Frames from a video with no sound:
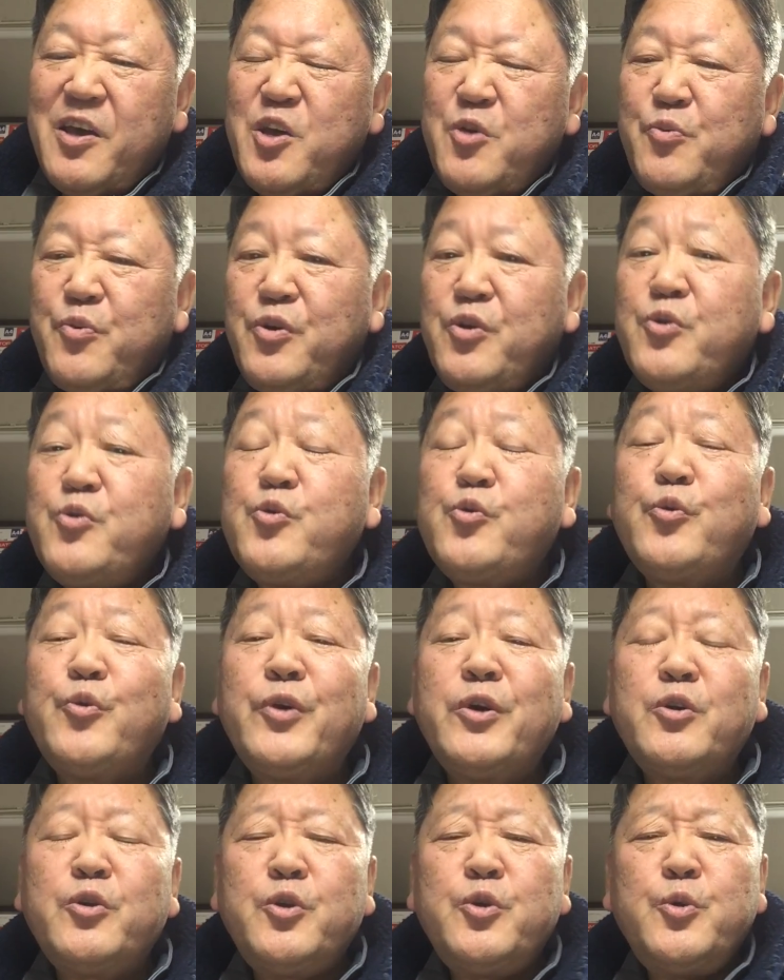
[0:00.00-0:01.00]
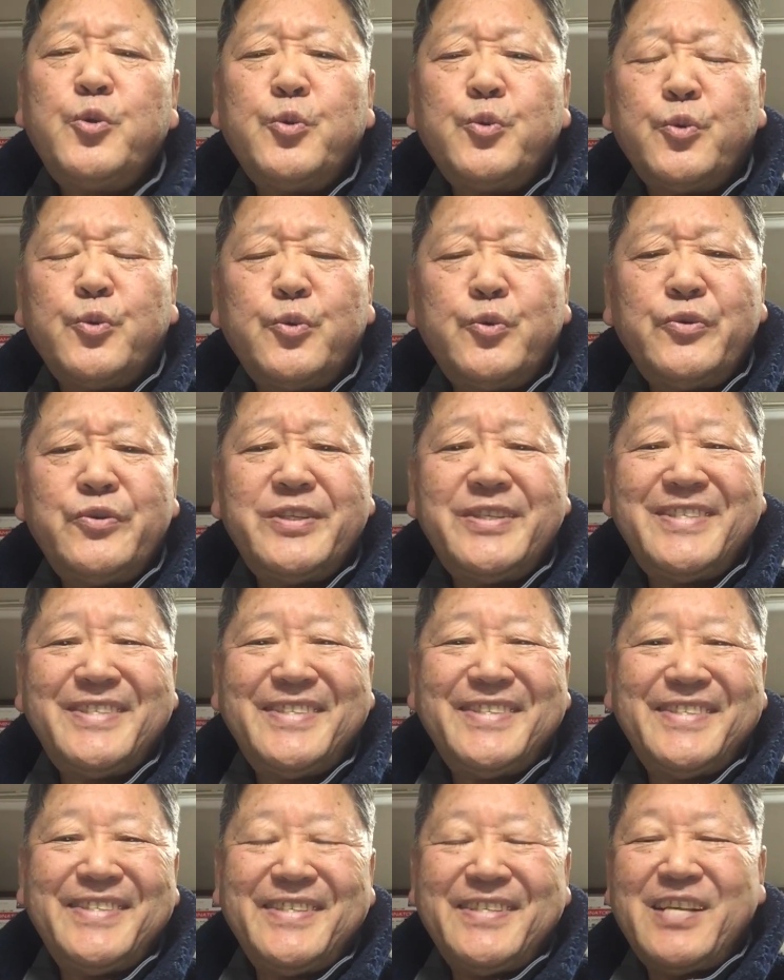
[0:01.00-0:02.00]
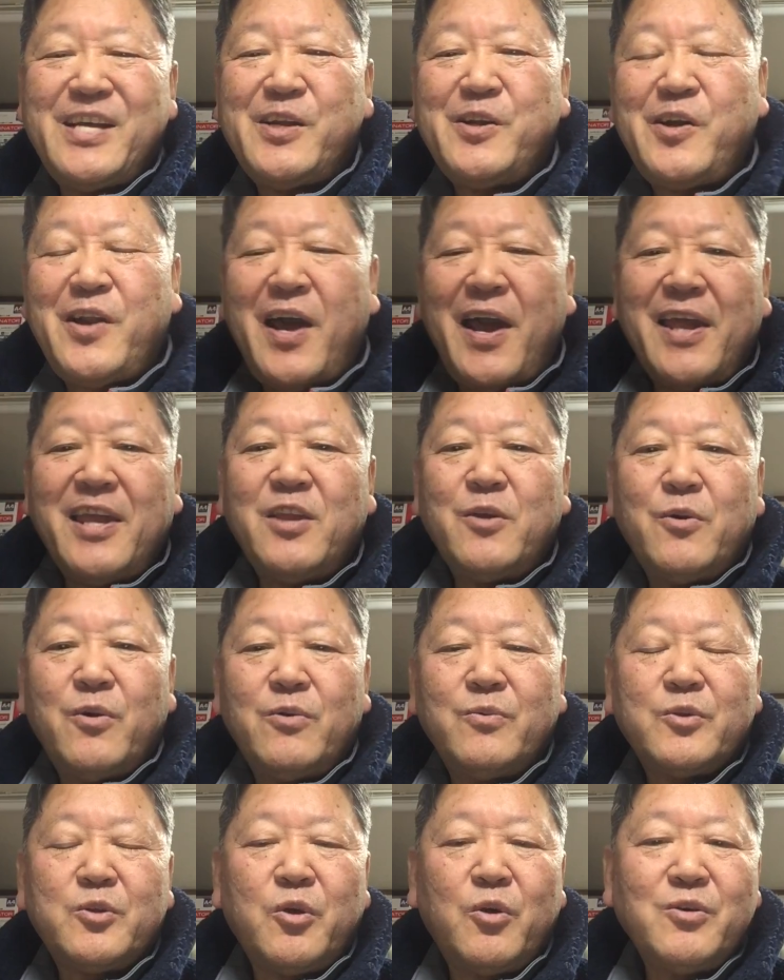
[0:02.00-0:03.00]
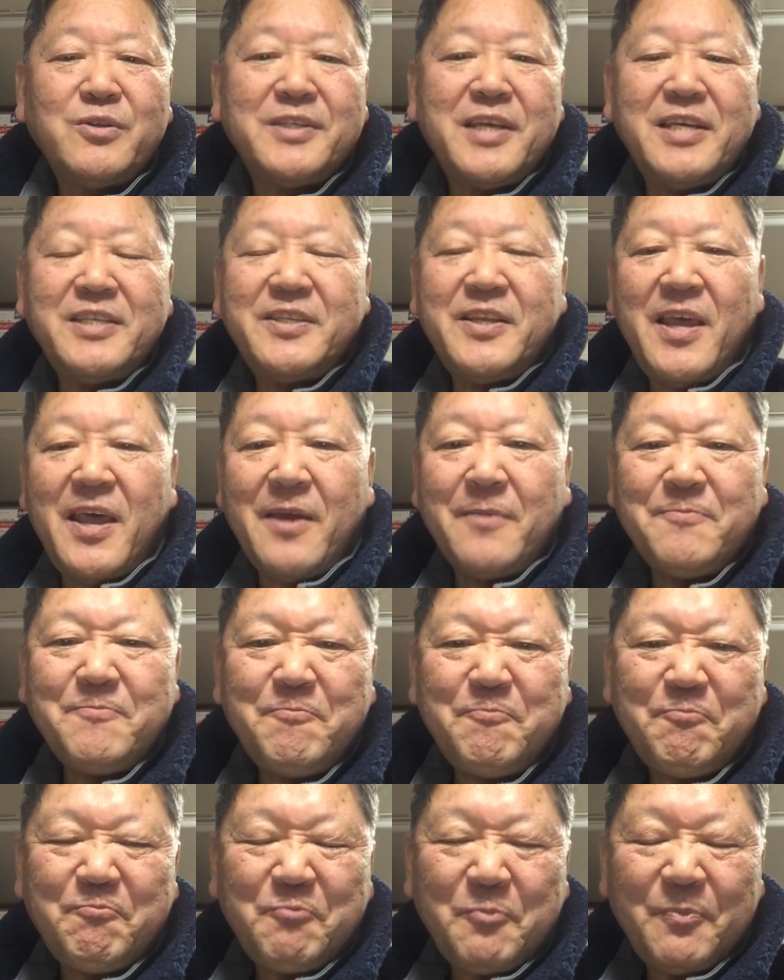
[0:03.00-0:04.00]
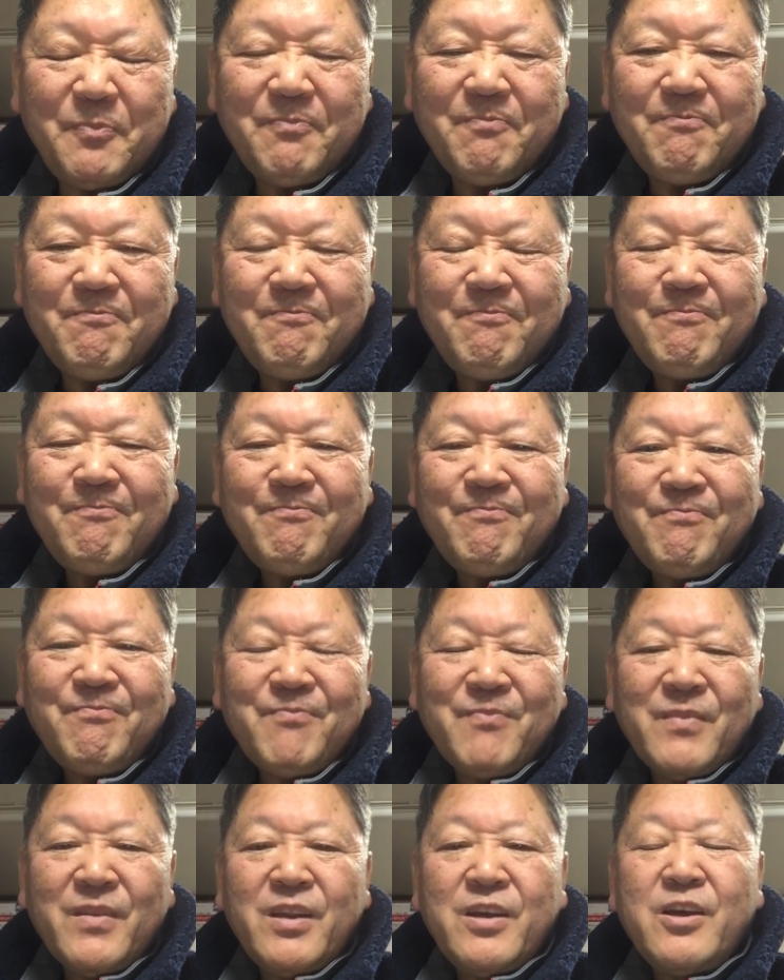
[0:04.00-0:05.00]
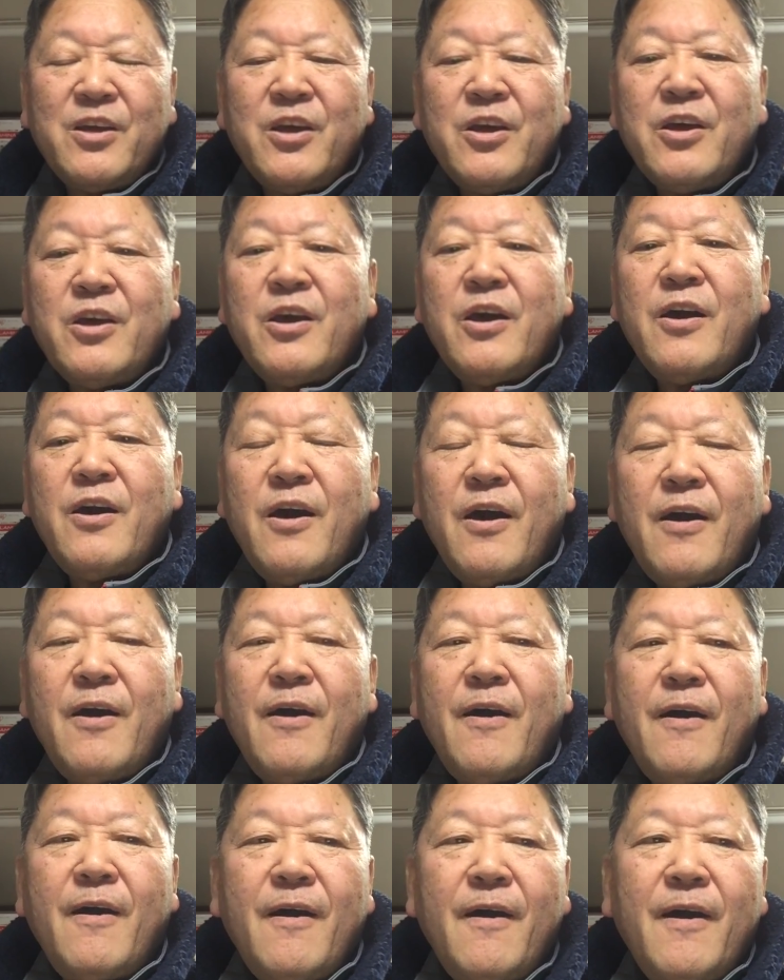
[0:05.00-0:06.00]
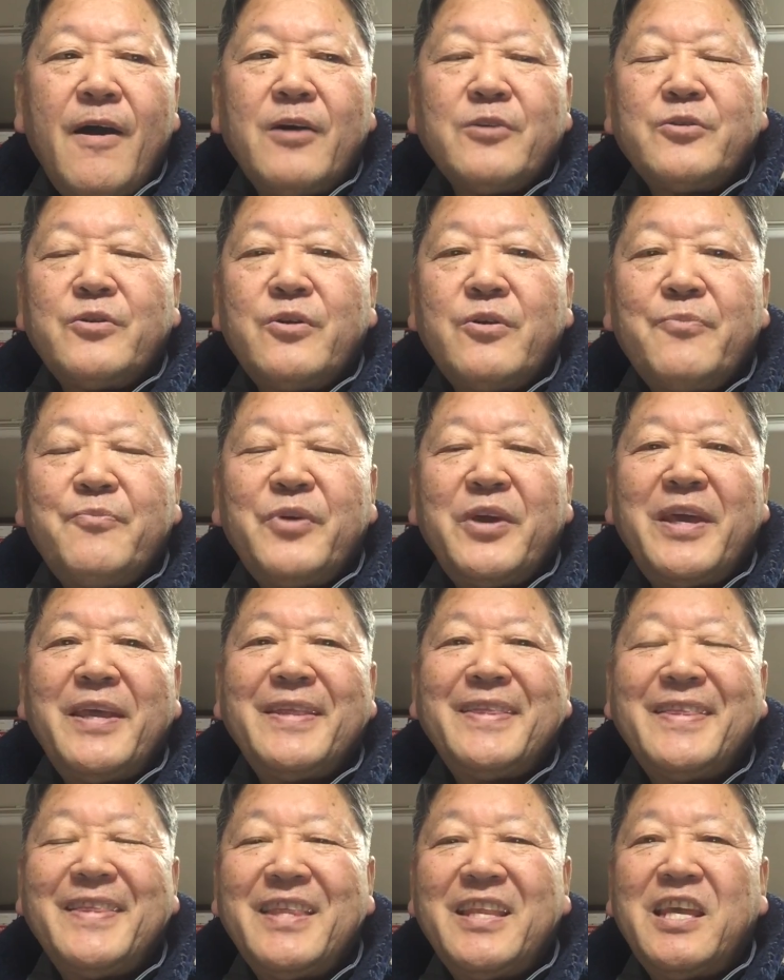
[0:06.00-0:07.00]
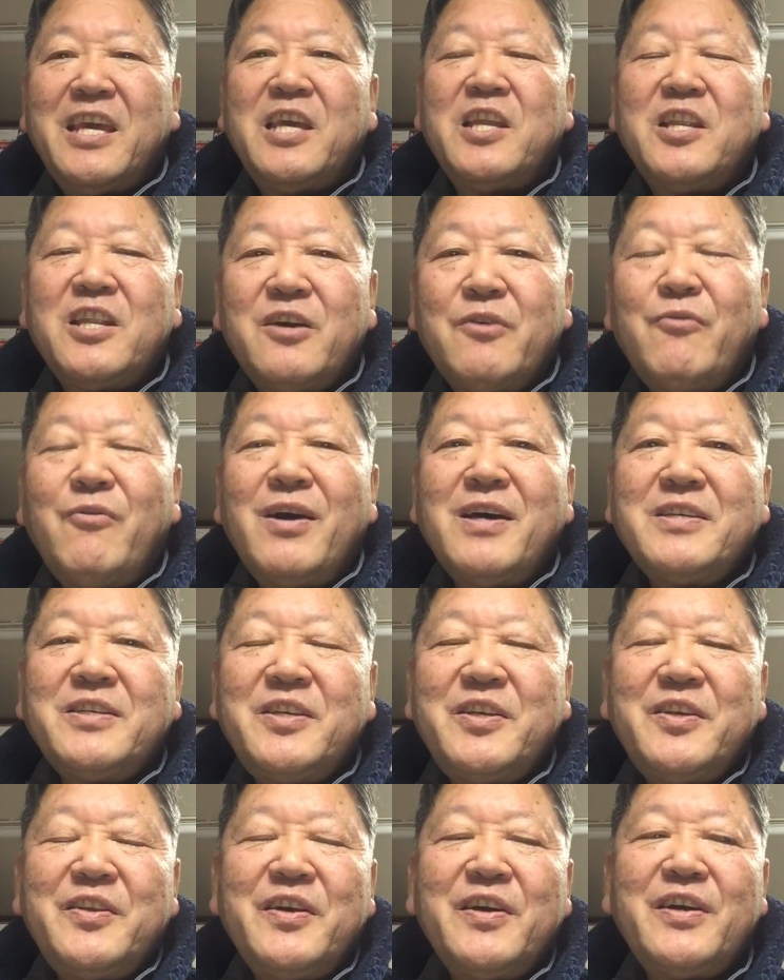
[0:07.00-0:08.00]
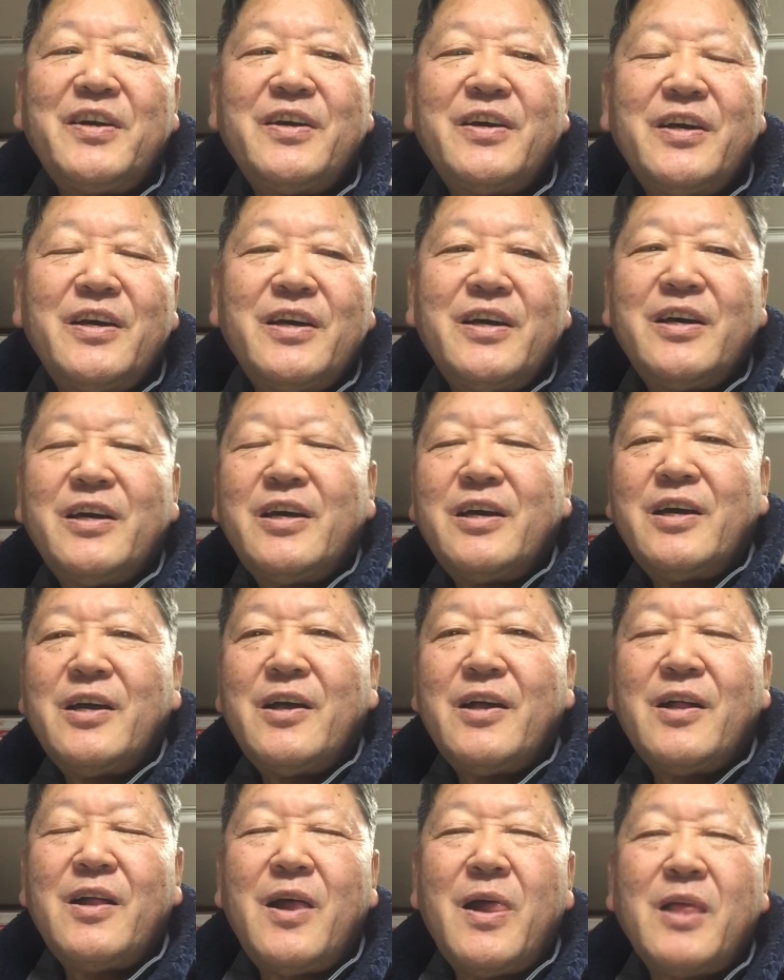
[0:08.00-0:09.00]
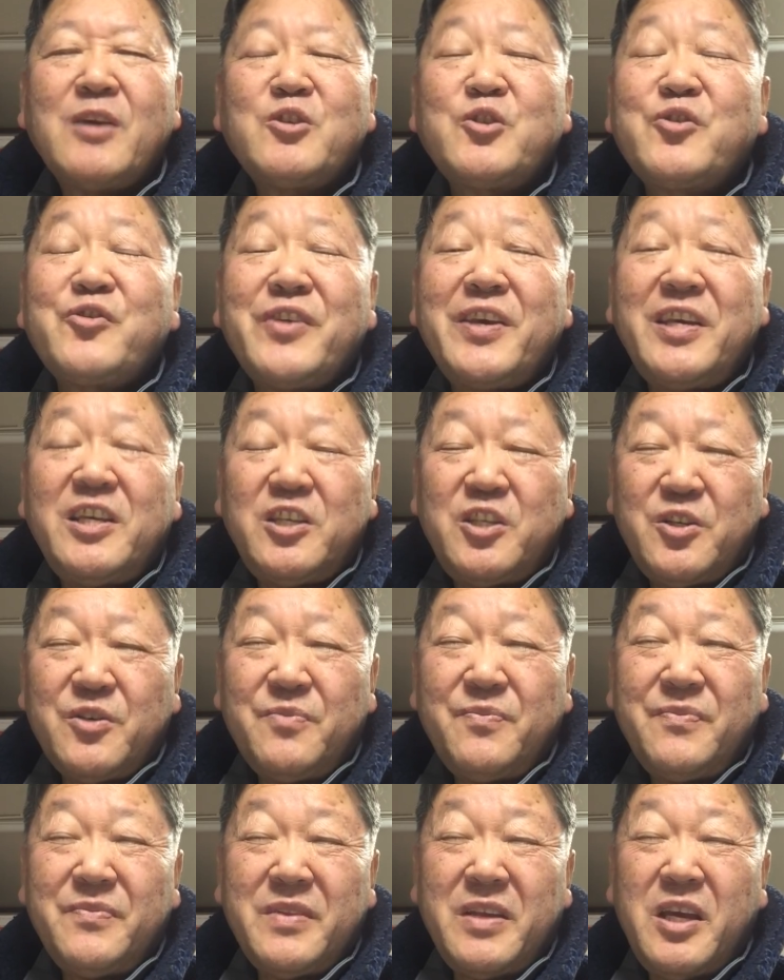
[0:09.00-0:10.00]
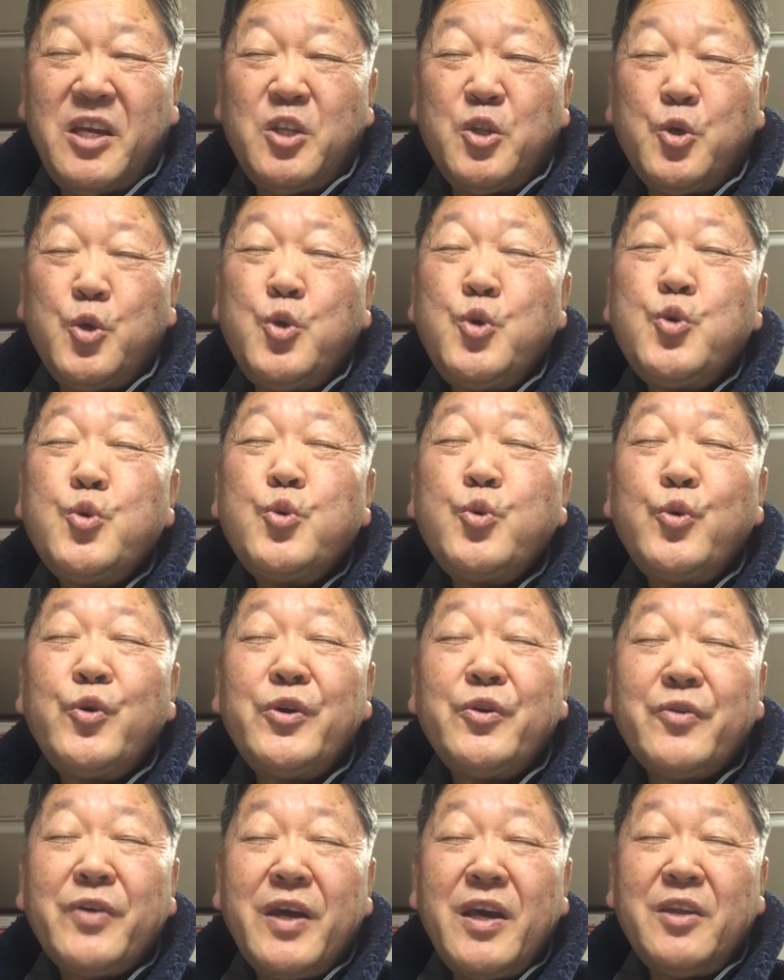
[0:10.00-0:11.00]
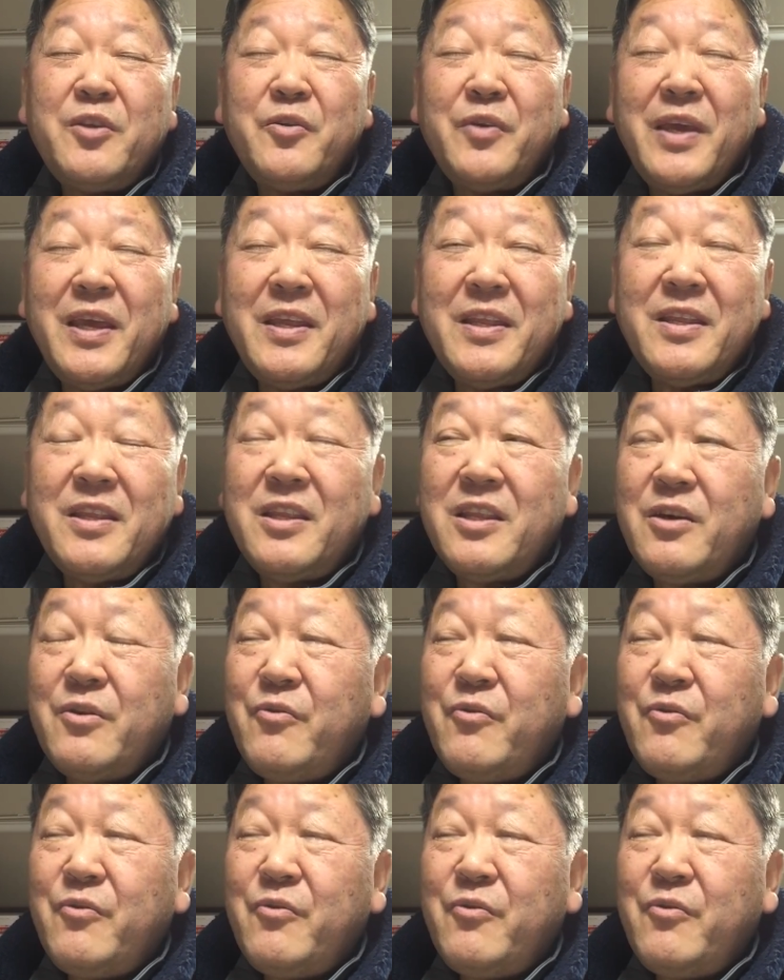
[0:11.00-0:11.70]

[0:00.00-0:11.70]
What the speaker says: If you will use the line of Tozaisen,dropping in Waseda station, and you will get in